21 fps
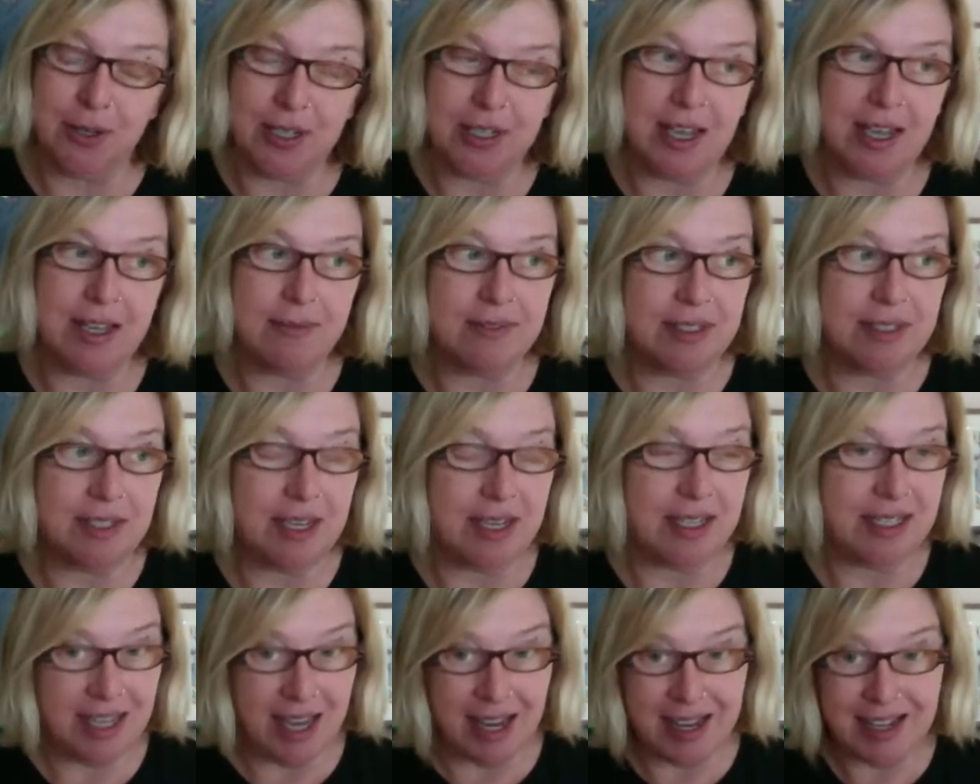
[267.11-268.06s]

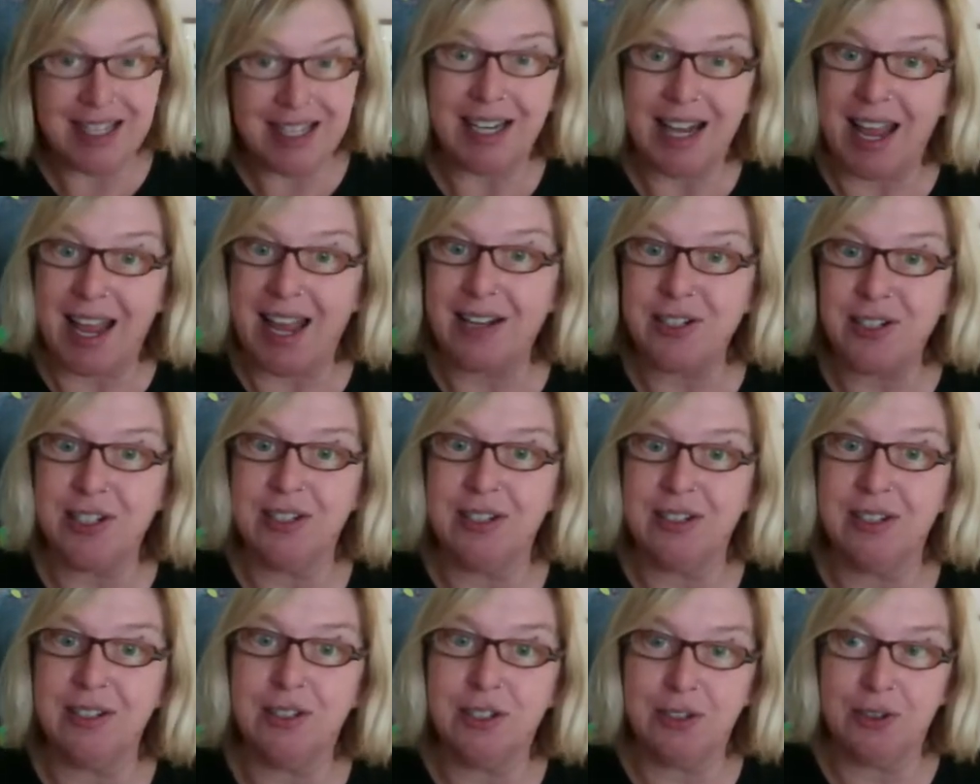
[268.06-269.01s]
It takes that
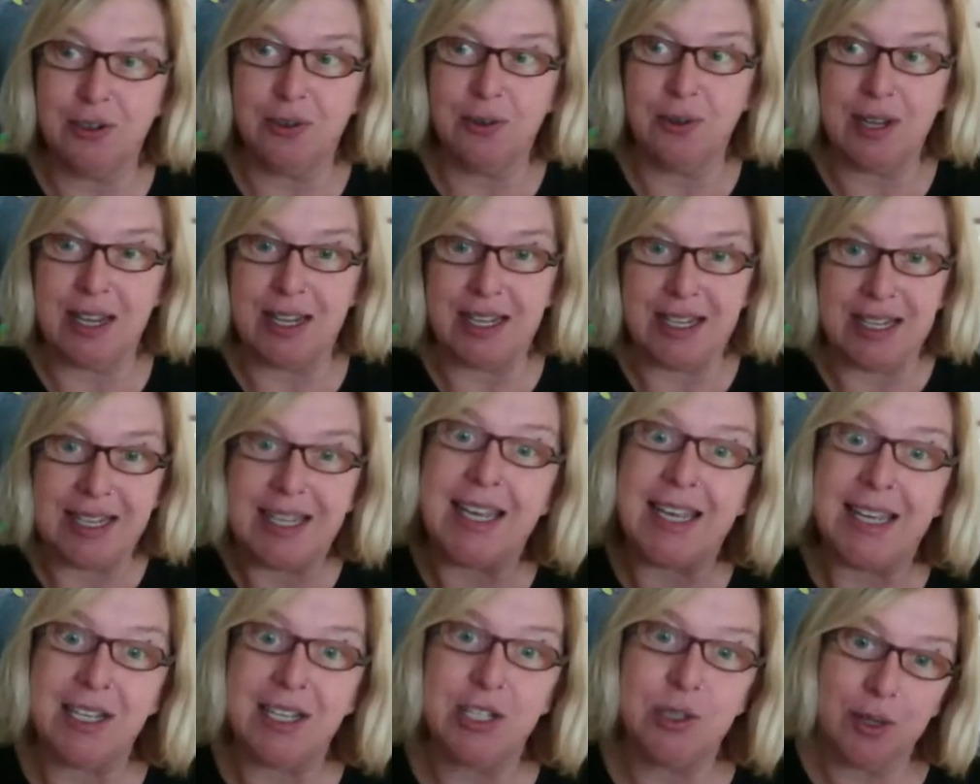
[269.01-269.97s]
action to
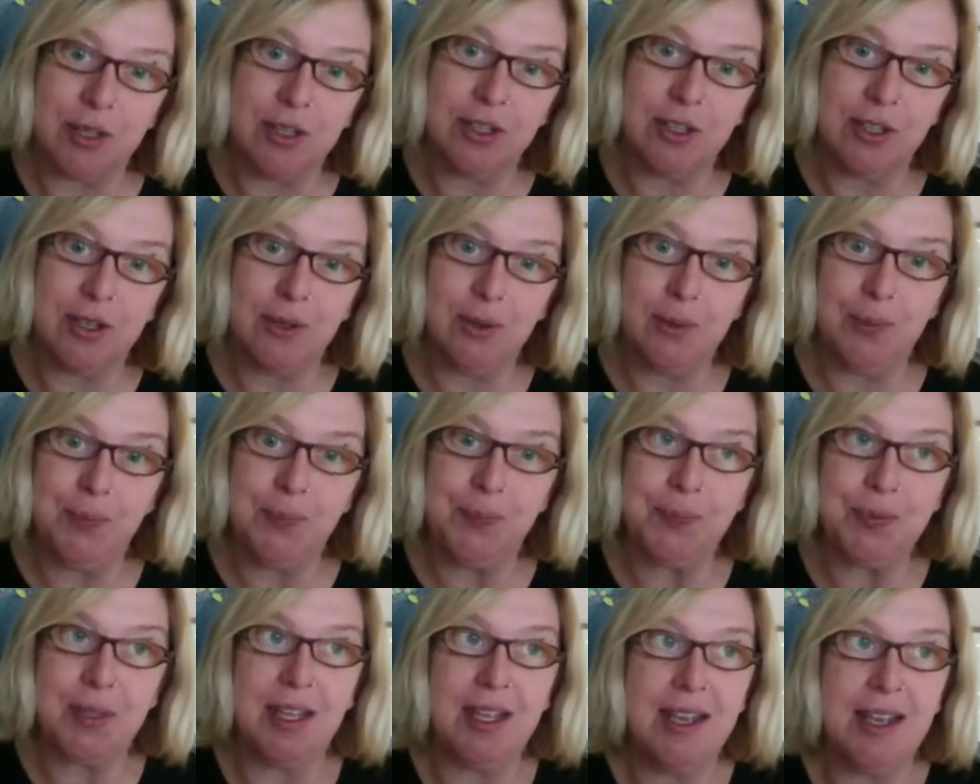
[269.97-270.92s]
engage with you,
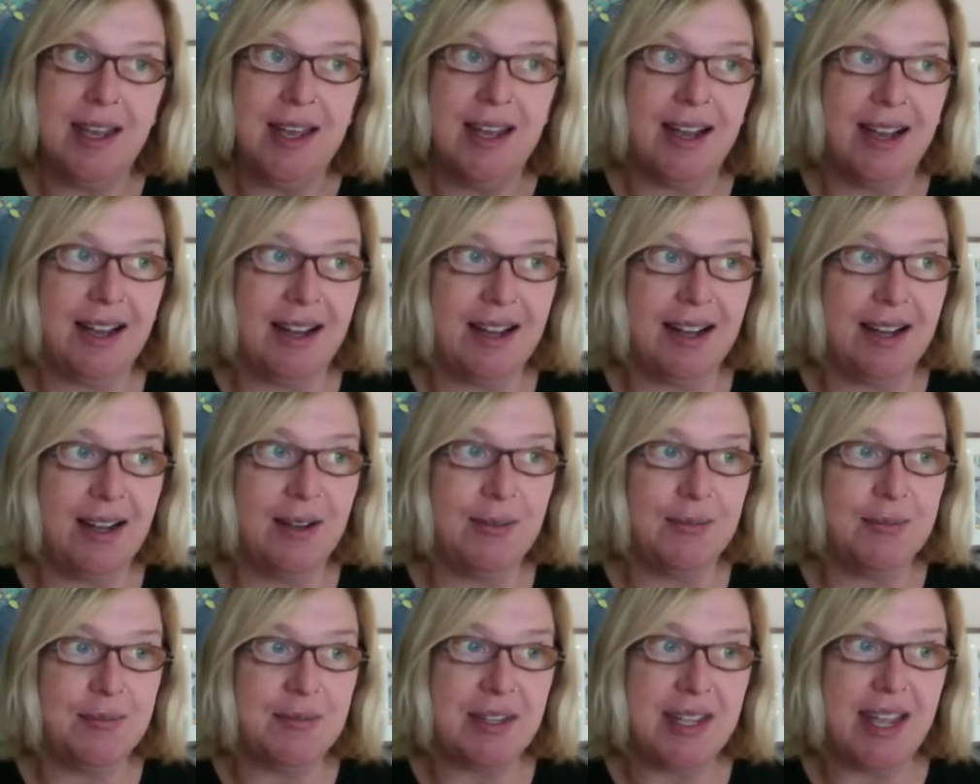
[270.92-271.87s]

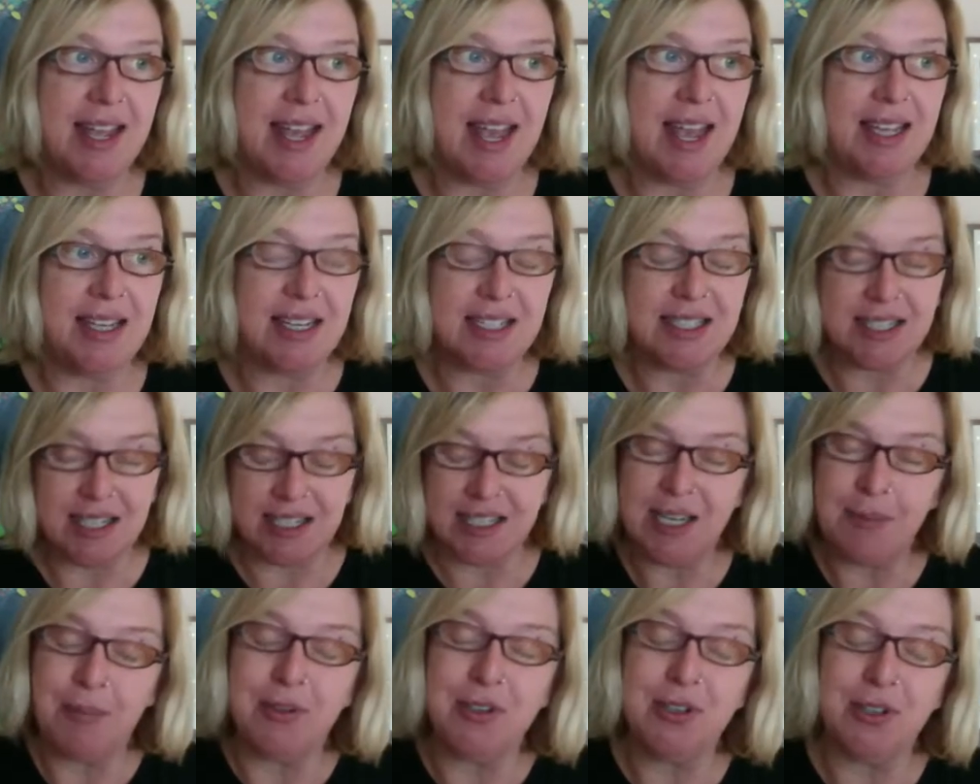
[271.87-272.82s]
and it sits
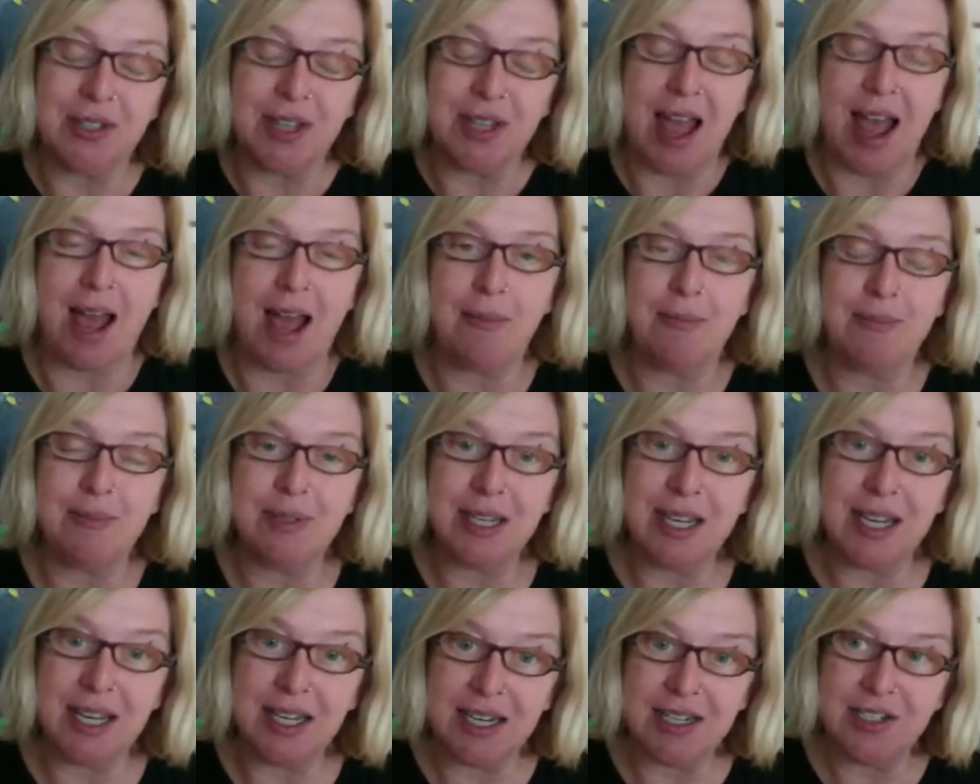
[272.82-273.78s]
up on your lap,
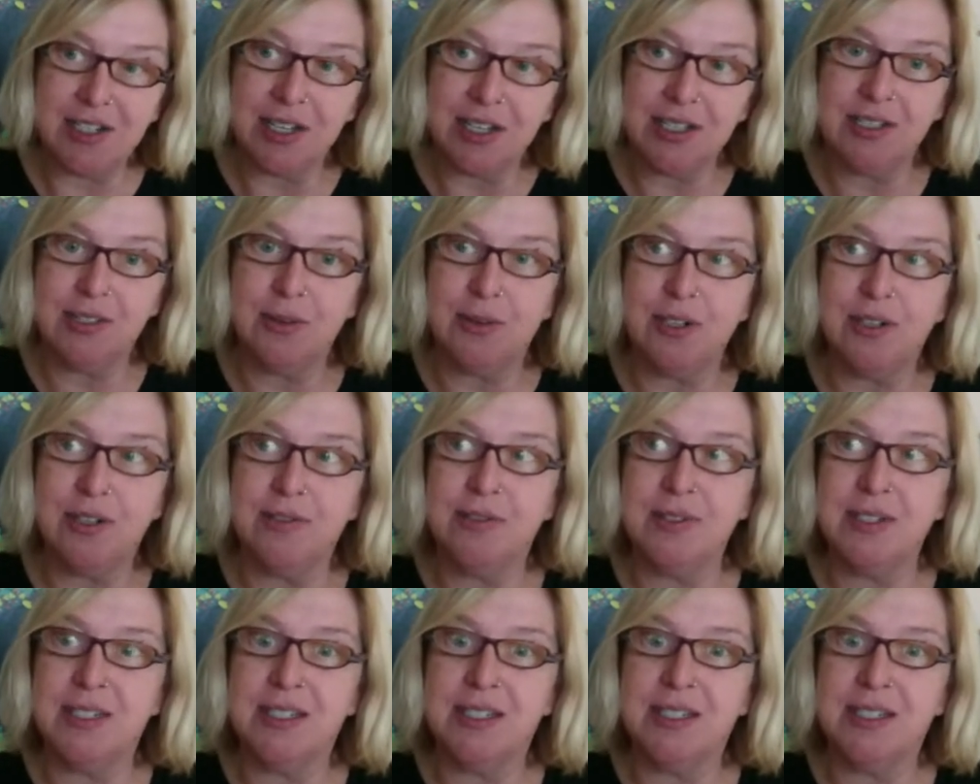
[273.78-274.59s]
and it just sort of